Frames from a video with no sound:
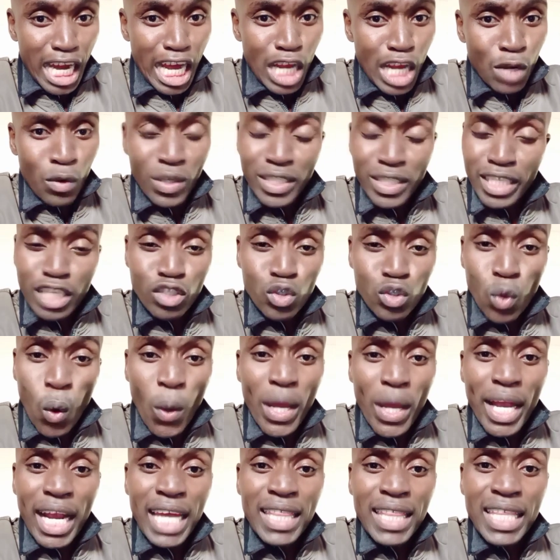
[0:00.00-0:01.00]
Not just
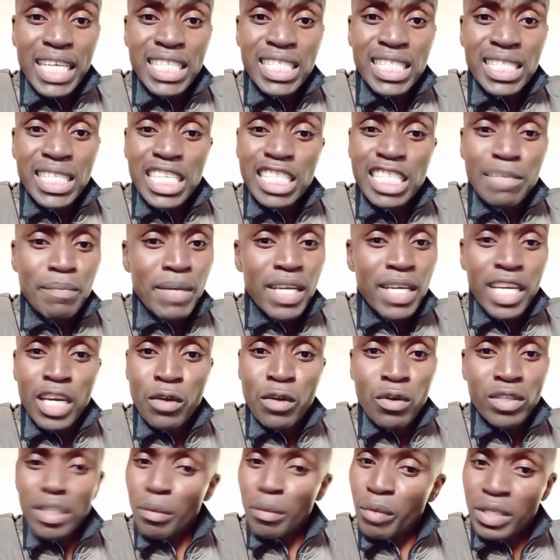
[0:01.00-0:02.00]
going in the street making
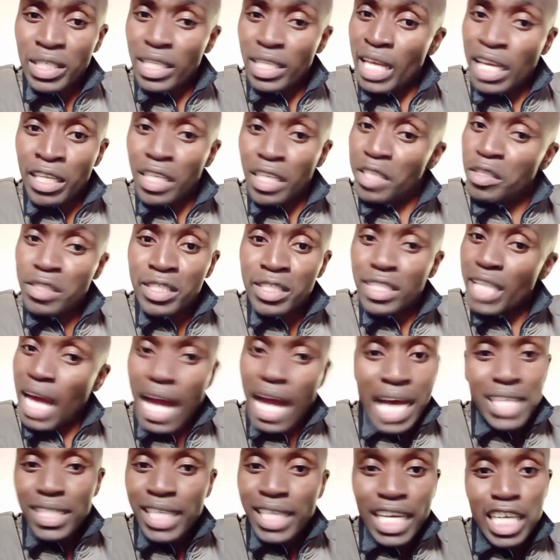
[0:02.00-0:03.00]
noise. I didn't
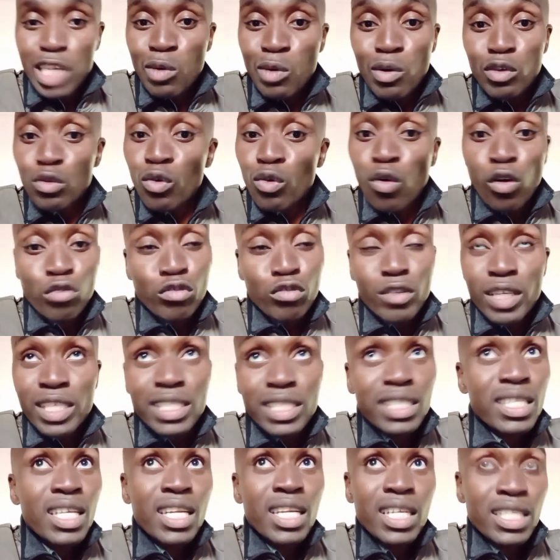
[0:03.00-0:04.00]
ask anyone to go to the
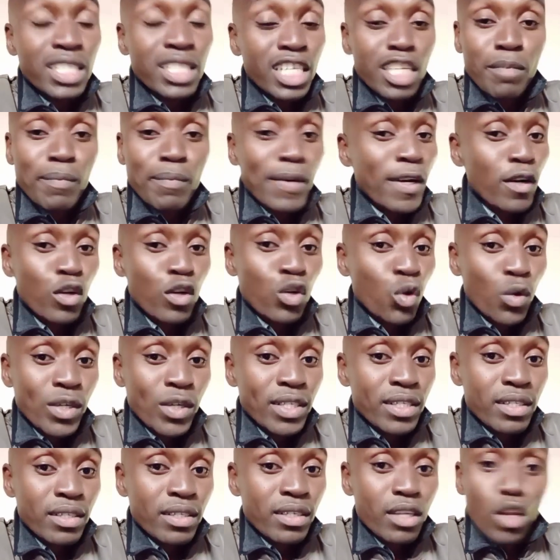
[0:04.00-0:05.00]
street and make
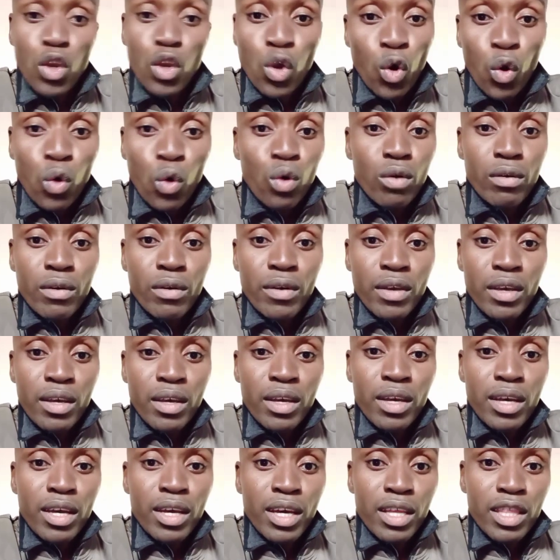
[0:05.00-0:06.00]
noise. No.
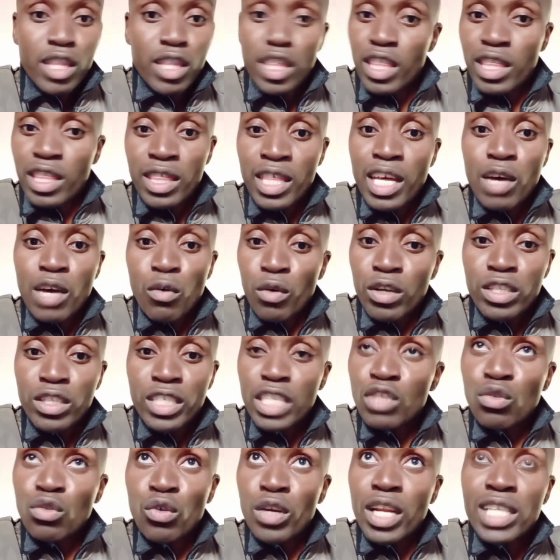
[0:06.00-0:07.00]
They're
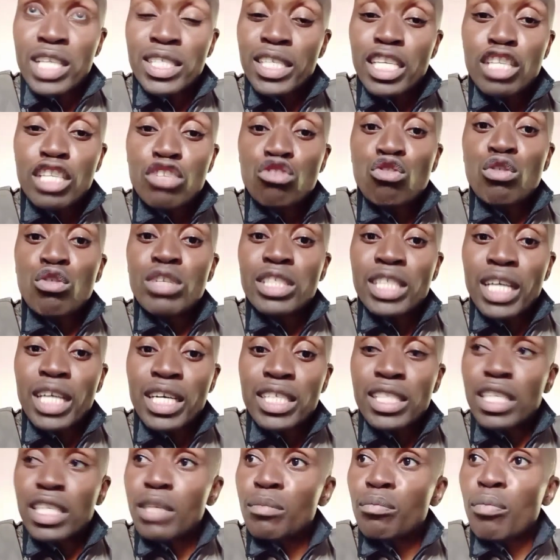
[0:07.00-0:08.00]
just going to send
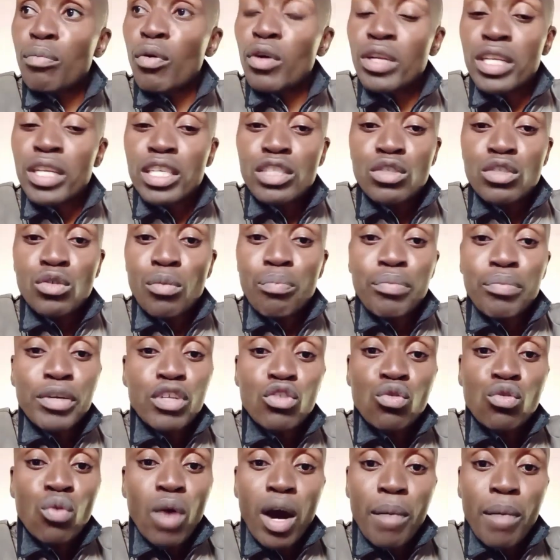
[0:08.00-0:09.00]
soldiers and police to
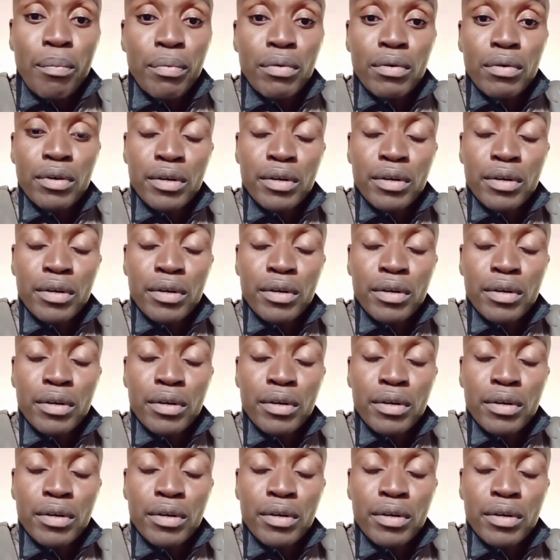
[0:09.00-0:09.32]
beat you up.